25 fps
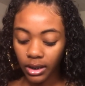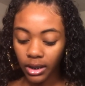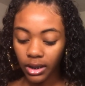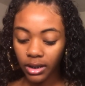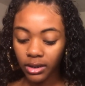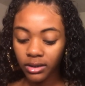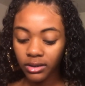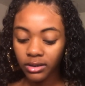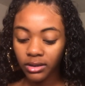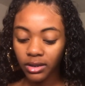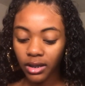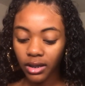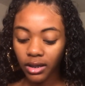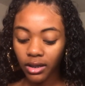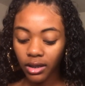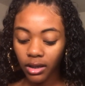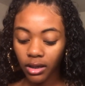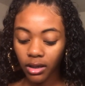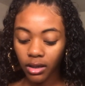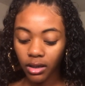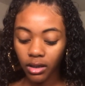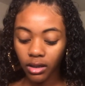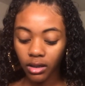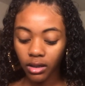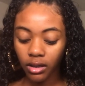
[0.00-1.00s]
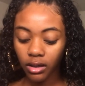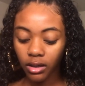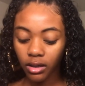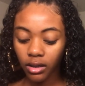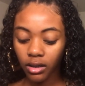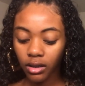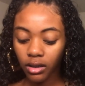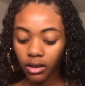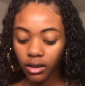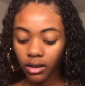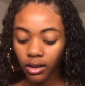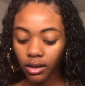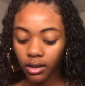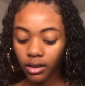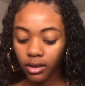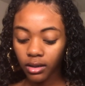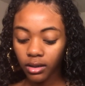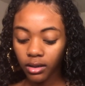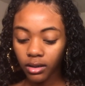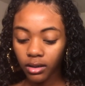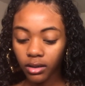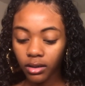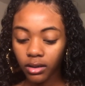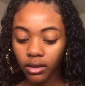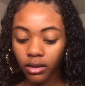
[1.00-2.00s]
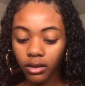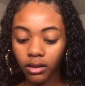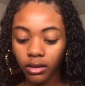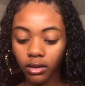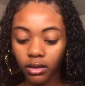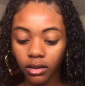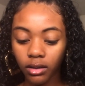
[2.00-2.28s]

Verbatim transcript: And it's like good